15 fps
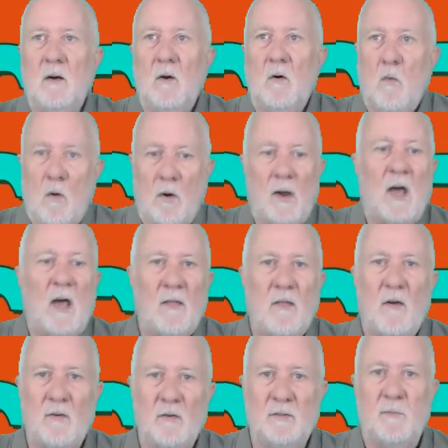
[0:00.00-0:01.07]
what are
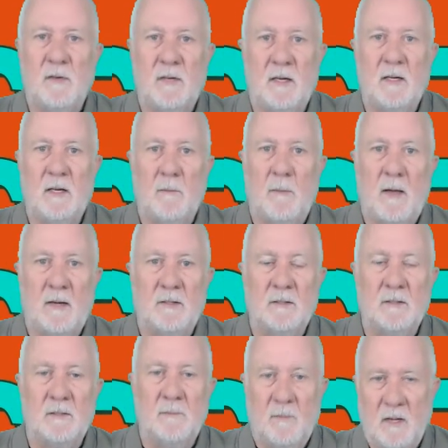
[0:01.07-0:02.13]
those particular buttons?
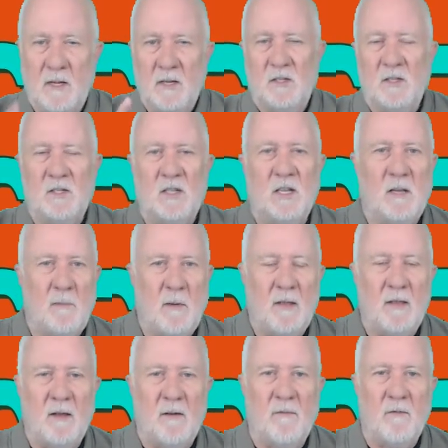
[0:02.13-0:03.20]
Just think about
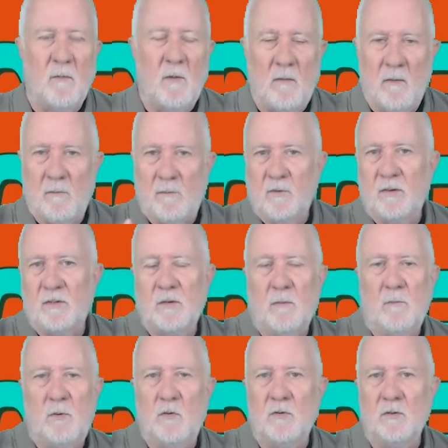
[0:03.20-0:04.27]
that for a moment. Put us on
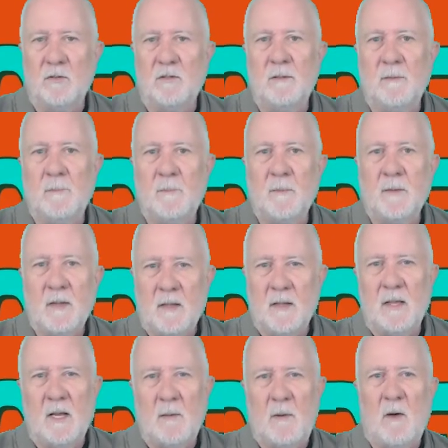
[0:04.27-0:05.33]
pause.
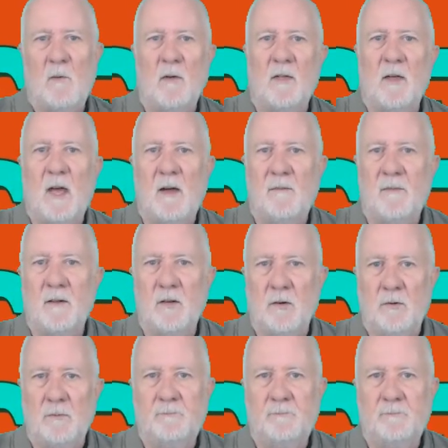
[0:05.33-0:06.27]
Think about what they are for you.